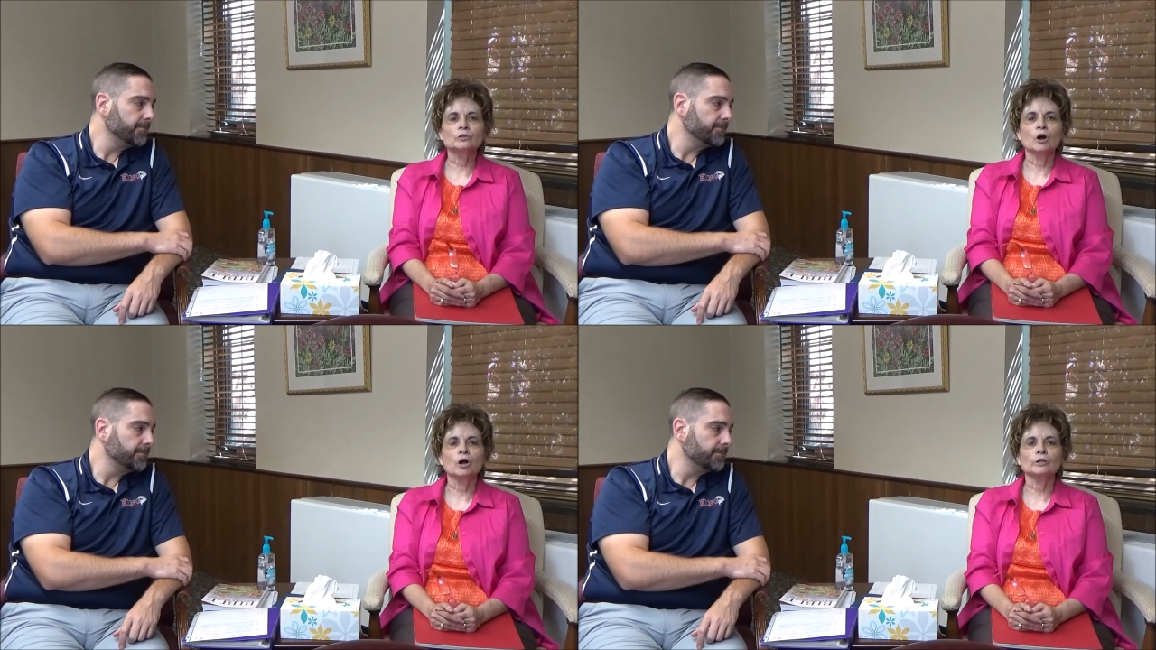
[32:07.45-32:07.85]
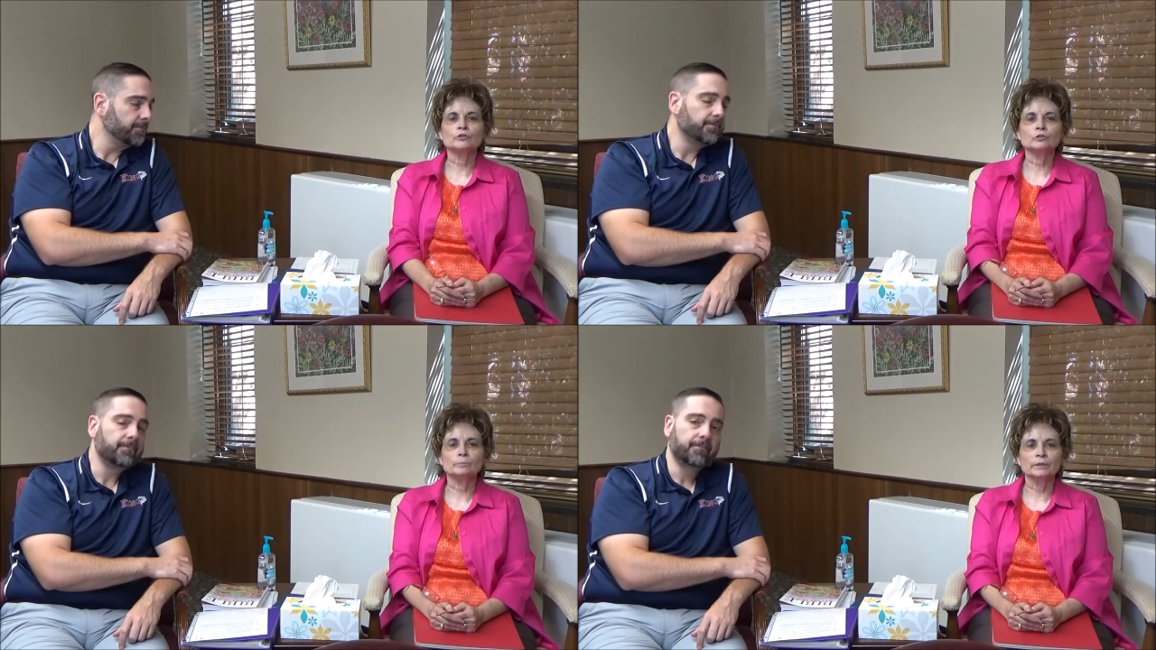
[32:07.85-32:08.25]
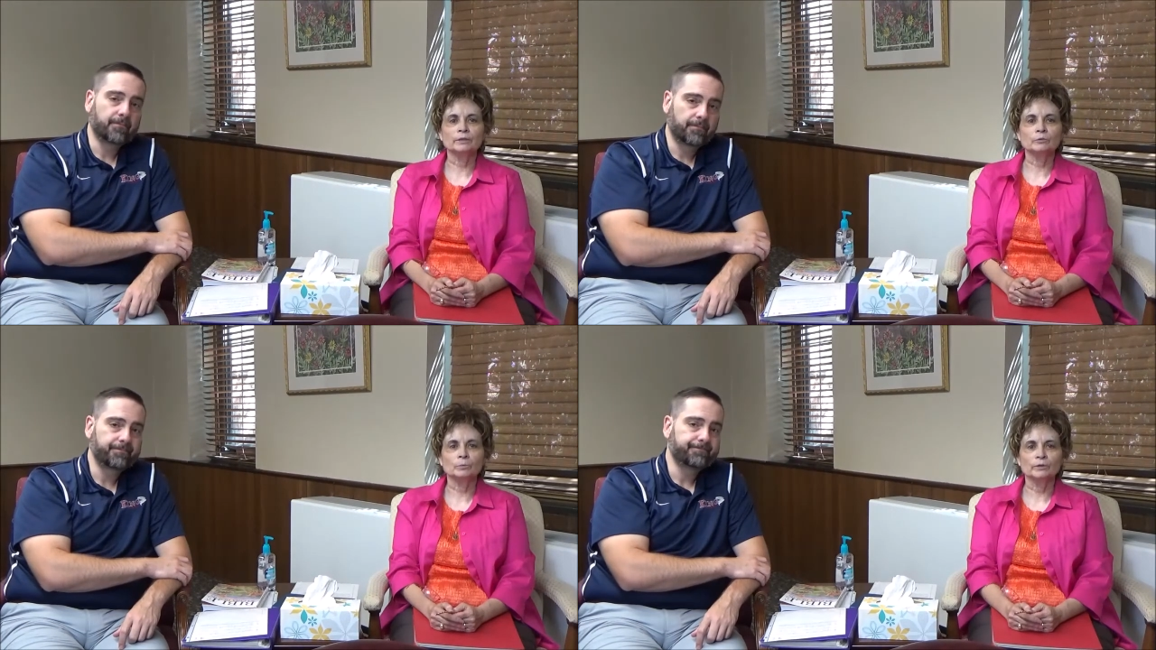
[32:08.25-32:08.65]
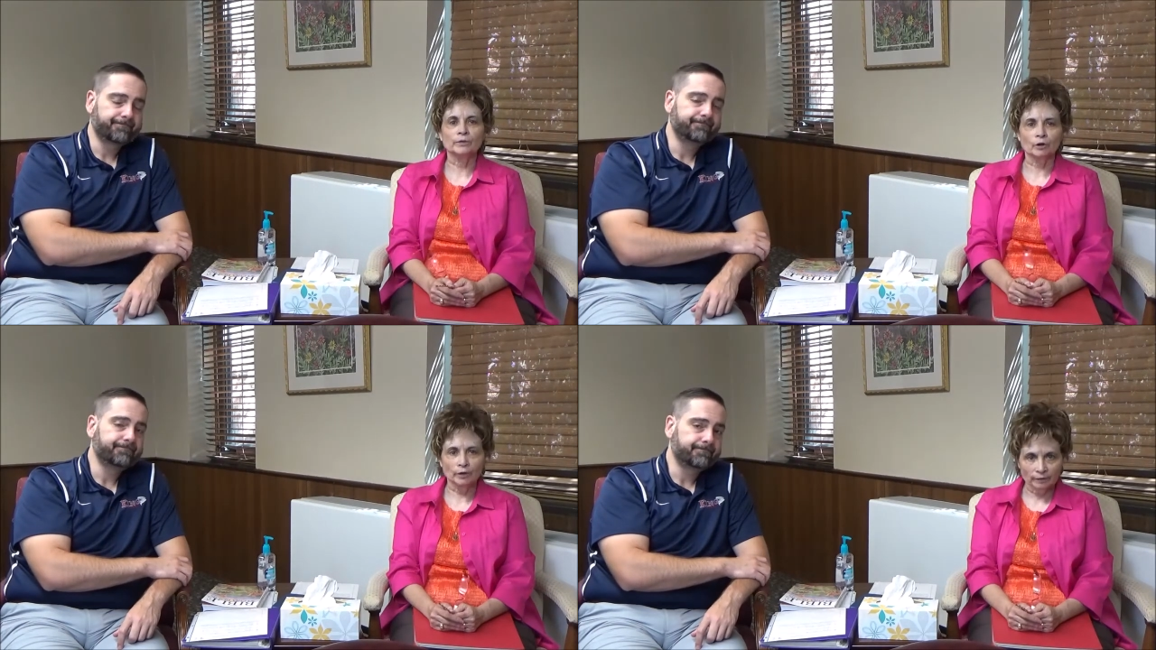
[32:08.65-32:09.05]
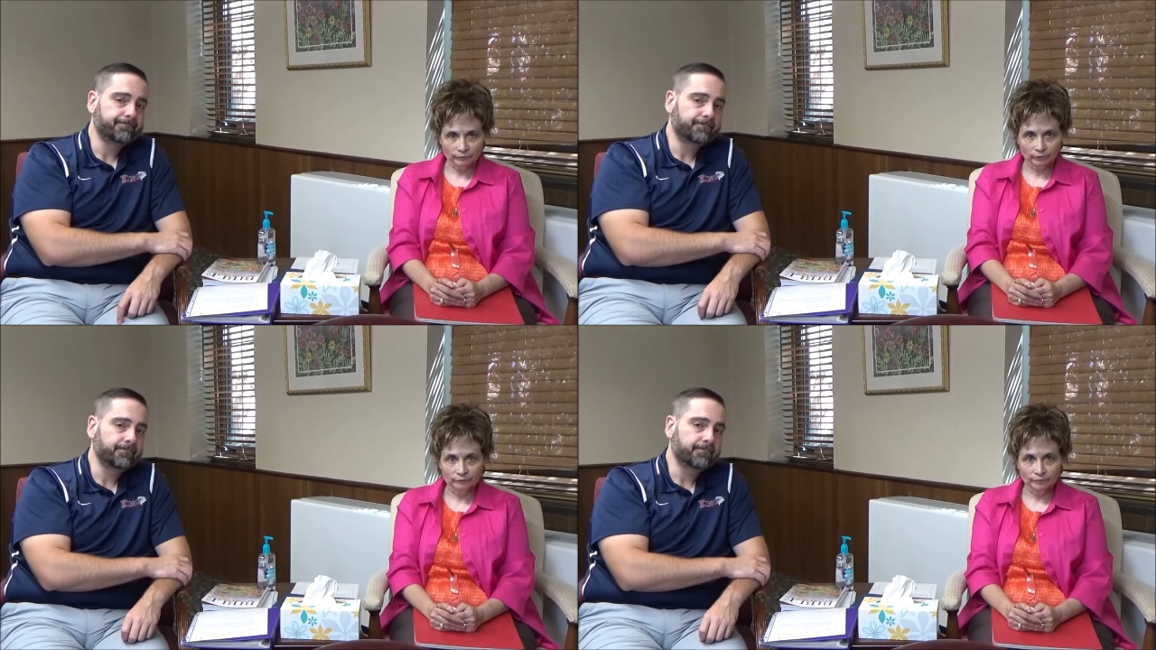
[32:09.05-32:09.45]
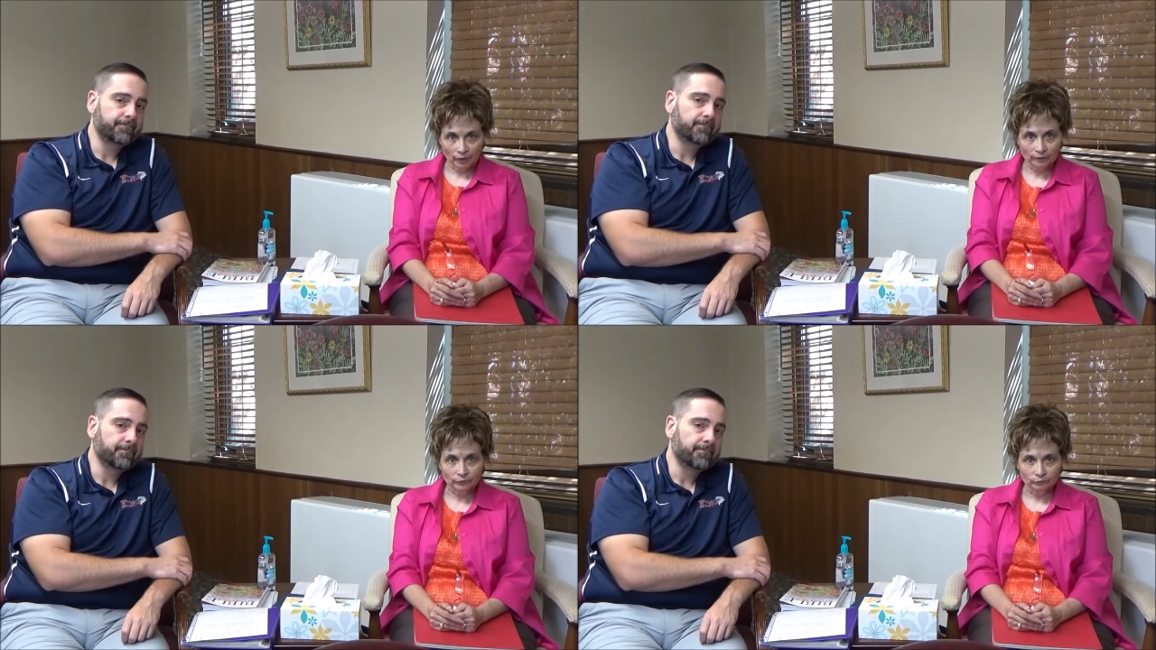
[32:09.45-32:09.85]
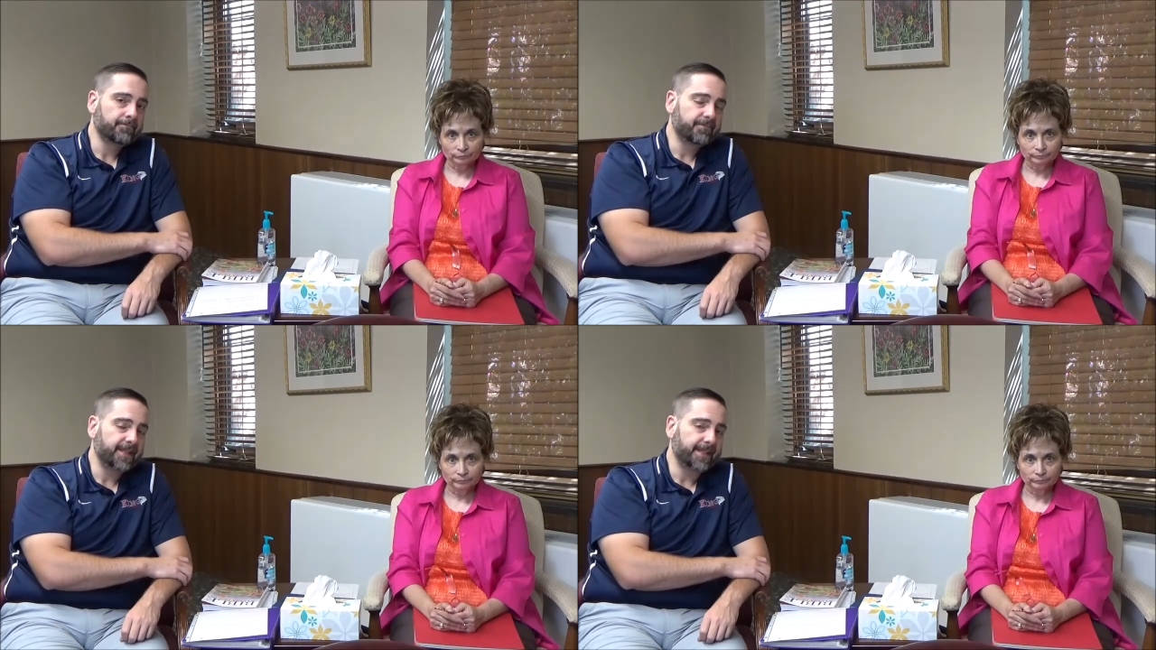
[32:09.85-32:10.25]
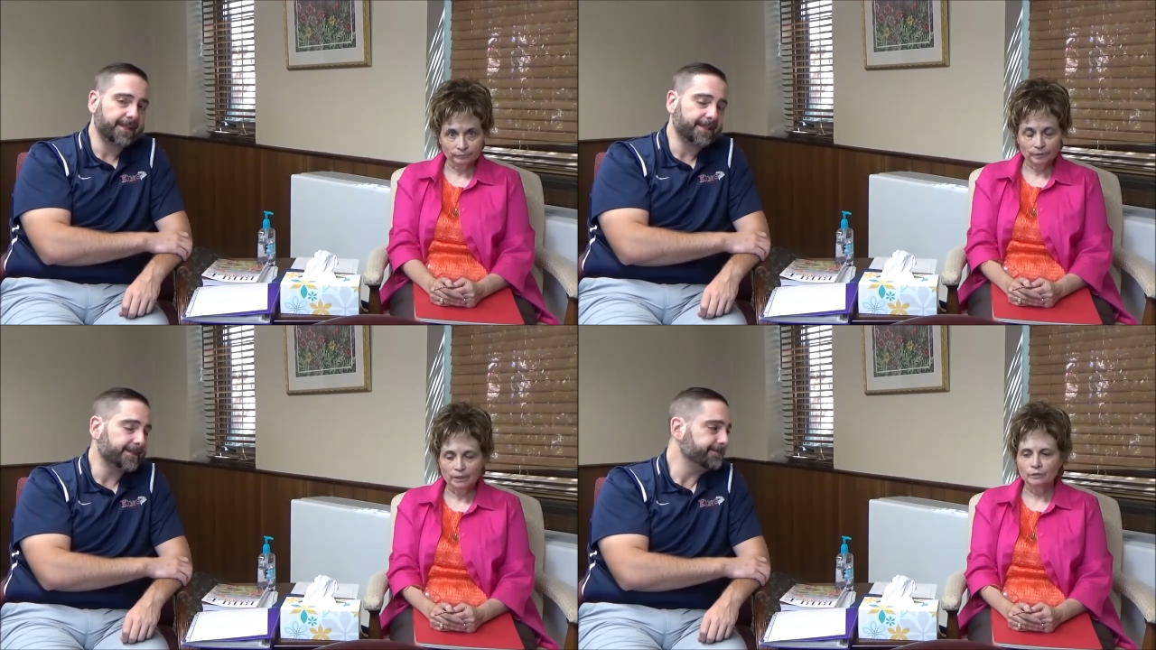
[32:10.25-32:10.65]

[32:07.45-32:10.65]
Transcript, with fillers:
Speaker 1: on to be with our Heavenly Father. Yeah.